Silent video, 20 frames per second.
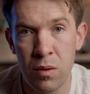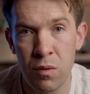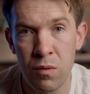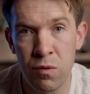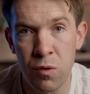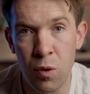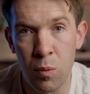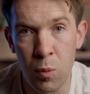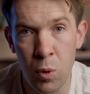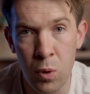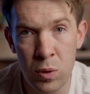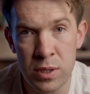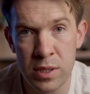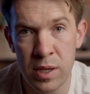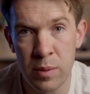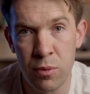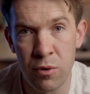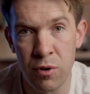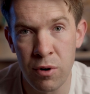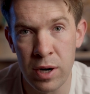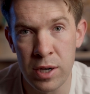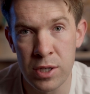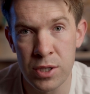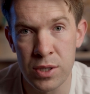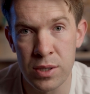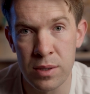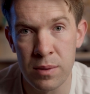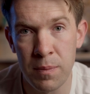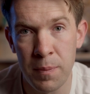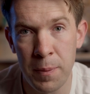for more
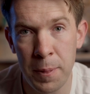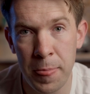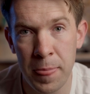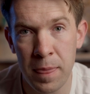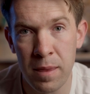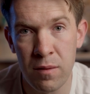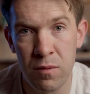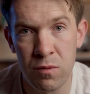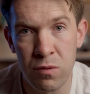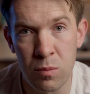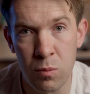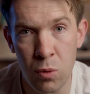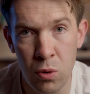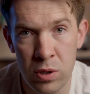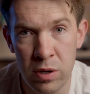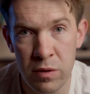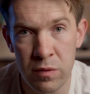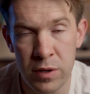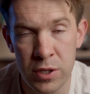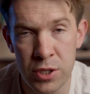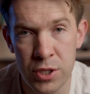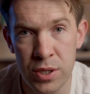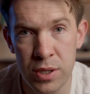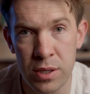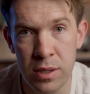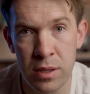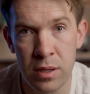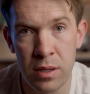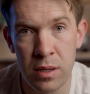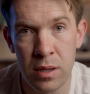separation, for more
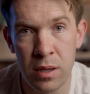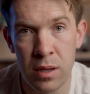division,